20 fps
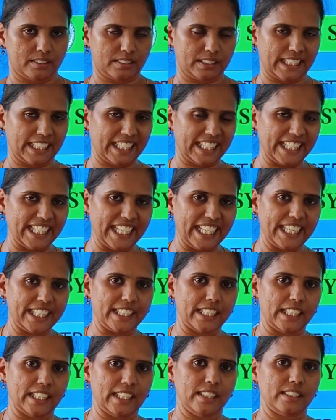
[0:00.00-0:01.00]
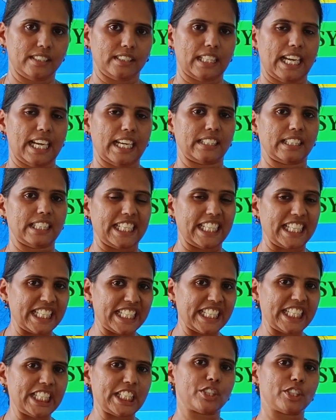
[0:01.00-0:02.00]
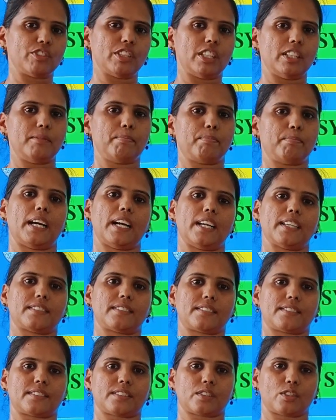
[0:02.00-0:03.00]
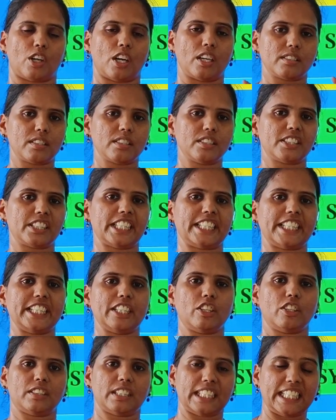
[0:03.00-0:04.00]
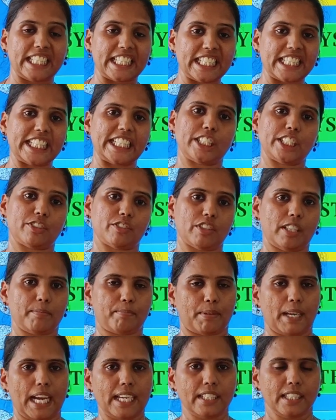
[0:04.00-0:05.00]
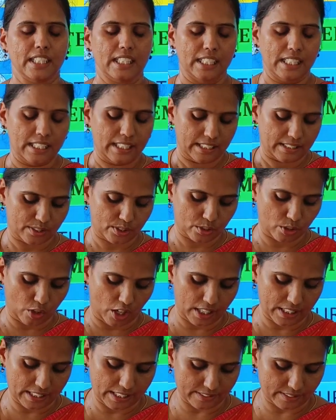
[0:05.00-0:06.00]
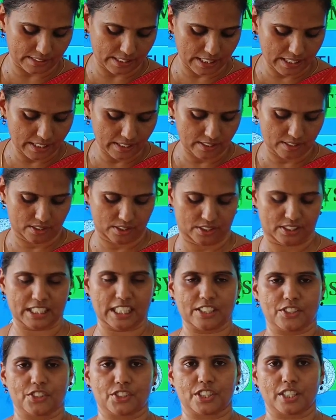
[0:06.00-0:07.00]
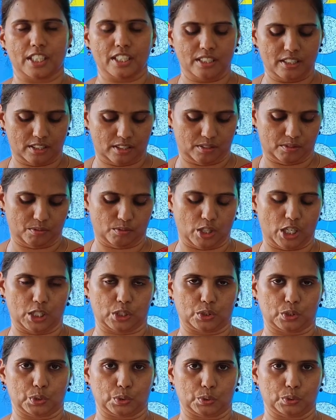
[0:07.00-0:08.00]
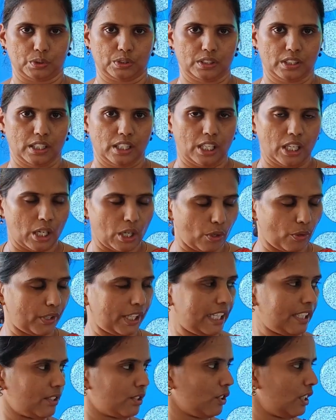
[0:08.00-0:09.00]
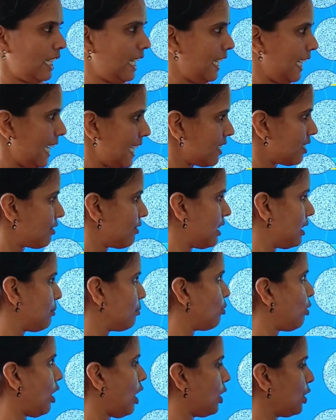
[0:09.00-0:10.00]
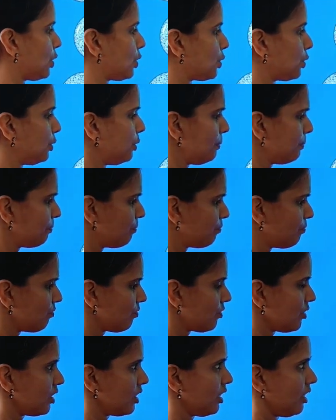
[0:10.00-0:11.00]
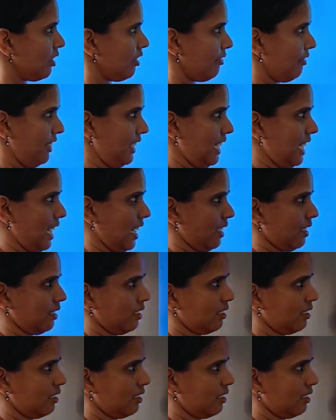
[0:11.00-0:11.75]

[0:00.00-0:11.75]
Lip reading: segregated and the individual parts, concentrating on the individual part, is called as a structured walkthrough. Okay, so next we'll move on to VR.